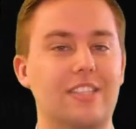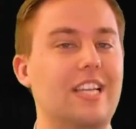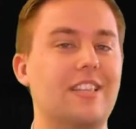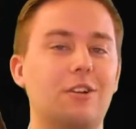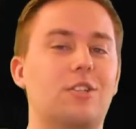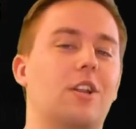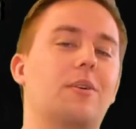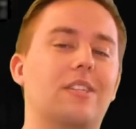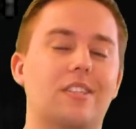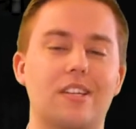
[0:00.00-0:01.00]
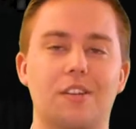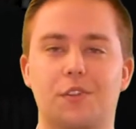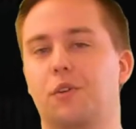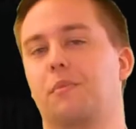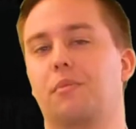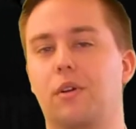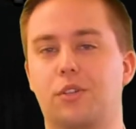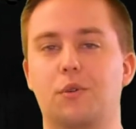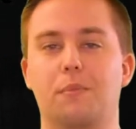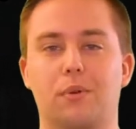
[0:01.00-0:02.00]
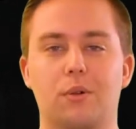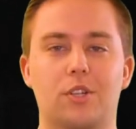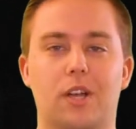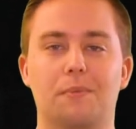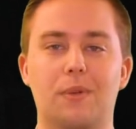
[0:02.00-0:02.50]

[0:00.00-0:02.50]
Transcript: See, there is no incentive to approach